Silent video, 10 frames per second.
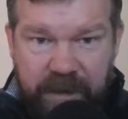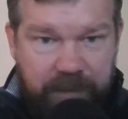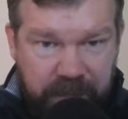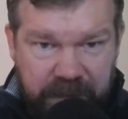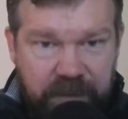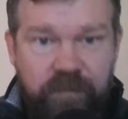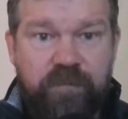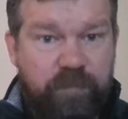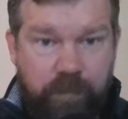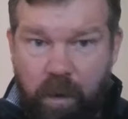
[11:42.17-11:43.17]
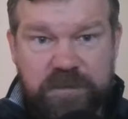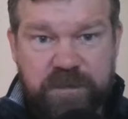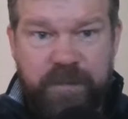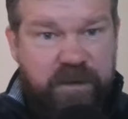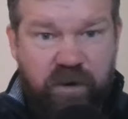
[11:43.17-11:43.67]
like me who've bought
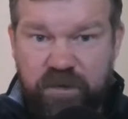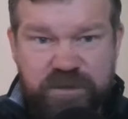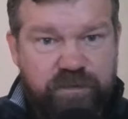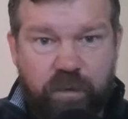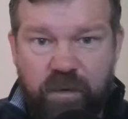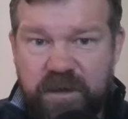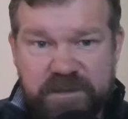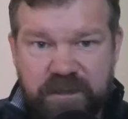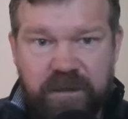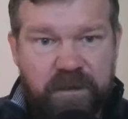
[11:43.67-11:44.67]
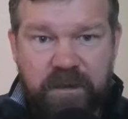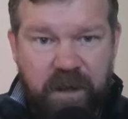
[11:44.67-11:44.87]
some Bitcoin and store it as a,